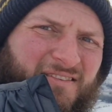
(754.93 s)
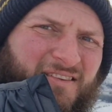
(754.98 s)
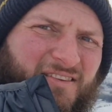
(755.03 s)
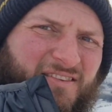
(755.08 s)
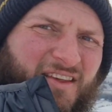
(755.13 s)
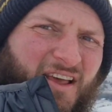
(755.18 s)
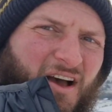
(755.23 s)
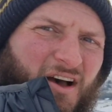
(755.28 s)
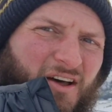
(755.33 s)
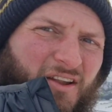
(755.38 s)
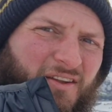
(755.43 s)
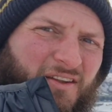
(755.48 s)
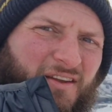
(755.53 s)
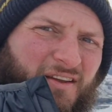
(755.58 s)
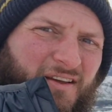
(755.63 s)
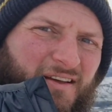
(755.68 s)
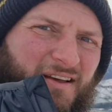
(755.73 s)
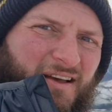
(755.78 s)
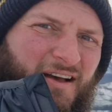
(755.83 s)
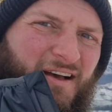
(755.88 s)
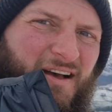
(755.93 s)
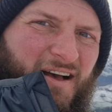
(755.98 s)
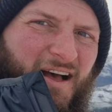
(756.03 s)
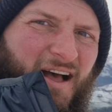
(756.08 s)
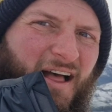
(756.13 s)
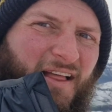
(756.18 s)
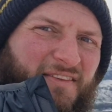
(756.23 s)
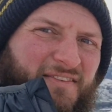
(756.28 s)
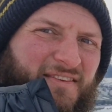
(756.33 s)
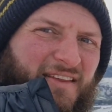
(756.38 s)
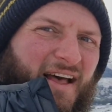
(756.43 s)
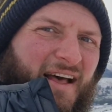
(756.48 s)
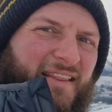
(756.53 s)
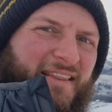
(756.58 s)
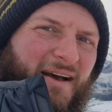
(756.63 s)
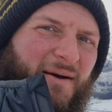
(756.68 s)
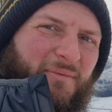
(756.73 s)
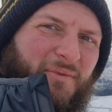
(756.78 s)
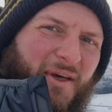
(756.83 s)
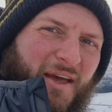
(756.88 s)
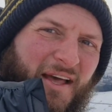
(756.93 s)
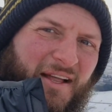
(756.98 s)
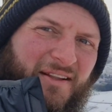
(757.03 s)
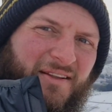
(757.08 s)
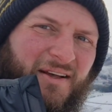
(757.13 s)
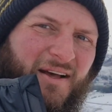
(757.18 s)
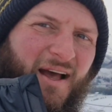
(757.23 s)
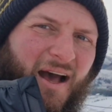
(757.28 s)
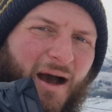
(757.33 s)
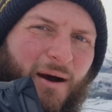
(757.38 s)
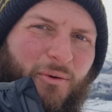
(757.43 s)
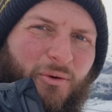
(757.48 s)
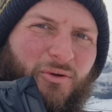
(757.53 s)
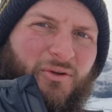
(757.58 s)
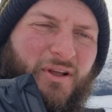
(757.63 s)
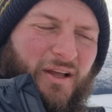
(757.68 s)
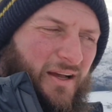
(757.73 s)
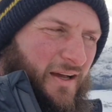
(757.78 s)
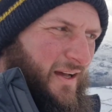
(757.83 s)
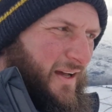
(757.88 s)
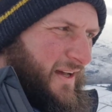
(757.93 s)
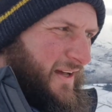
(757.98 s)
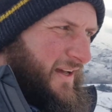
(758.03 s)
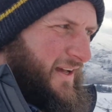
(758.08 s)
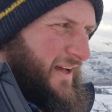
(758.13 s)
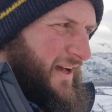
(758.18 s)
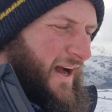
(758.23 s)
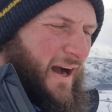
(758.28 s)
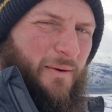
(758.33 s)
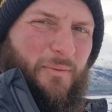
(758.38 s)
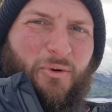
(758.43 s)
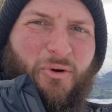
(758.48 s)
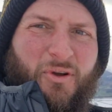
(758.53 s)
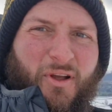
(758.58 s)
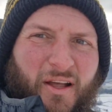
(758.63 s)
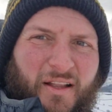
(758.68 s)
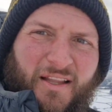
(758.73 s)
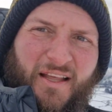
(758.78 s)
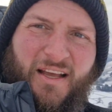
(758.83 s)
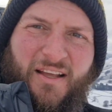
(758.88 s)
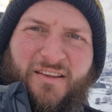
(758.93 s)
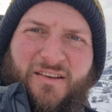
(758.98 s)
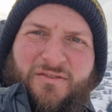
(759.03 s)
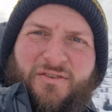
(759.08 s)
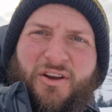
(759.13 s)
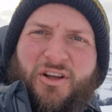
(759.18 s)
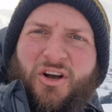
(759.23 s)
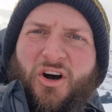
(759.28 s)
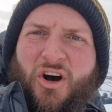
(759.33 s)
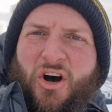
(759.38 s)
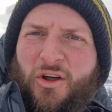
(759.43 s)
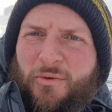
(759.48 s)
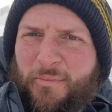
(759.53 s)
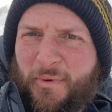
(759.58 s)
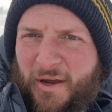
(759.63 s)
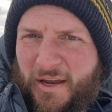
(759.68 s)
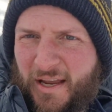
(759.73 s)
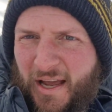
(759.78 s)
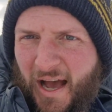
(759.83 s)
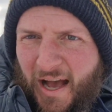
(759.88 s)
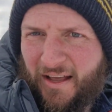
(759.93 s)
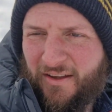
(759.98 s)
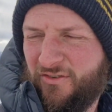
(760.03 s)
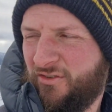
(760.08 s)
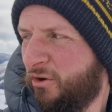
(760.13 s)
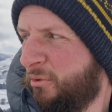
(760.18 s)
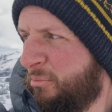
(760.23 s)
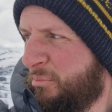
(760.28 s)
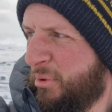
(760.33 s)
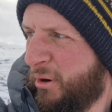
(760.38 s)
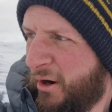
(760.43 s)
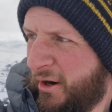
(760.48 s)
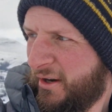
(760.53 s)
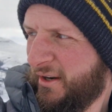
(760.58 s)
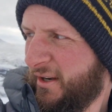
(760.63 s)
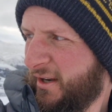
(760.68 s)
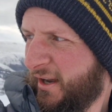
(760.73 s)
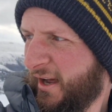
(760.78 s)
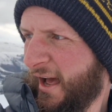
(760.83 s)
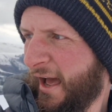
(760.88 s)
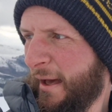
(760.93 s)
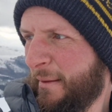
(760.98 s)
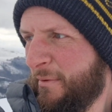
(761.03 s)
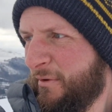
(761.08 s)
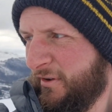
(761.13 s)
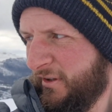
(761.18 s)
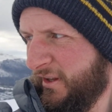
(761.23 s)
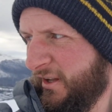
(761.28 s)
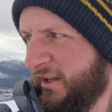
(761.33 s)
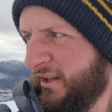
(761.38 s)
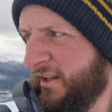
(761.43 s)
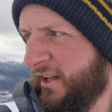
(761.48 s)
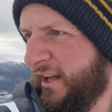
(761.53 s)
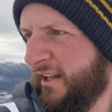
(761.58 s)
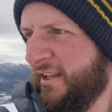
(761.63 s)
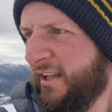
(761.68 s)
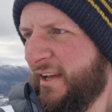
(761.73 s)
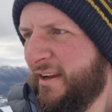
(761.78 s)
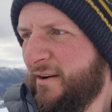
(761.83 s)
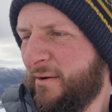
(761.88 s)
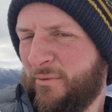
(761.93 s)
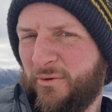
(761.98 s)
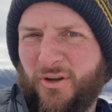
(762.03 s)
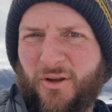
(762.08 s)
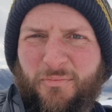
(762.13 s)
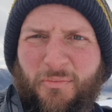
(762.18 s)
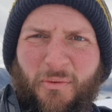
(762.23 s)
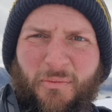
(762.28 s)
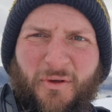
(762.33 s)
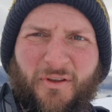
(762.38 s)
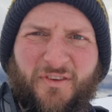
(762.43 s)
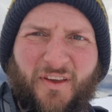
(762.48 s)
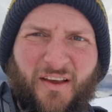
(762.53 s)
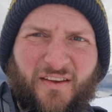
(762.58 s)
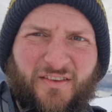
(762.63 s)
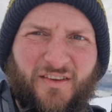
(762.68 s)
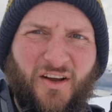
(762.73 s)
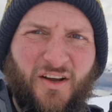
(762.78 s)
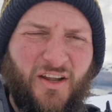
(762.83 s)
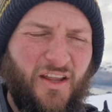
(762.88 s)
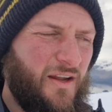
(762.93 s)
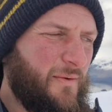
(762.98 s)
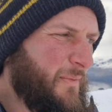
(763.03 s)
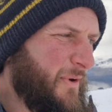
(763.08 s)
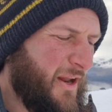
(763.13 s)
to sit on and slide down the hill. I will get Leah to record me at some point. There's a little hill here I'm going to probably test it on in a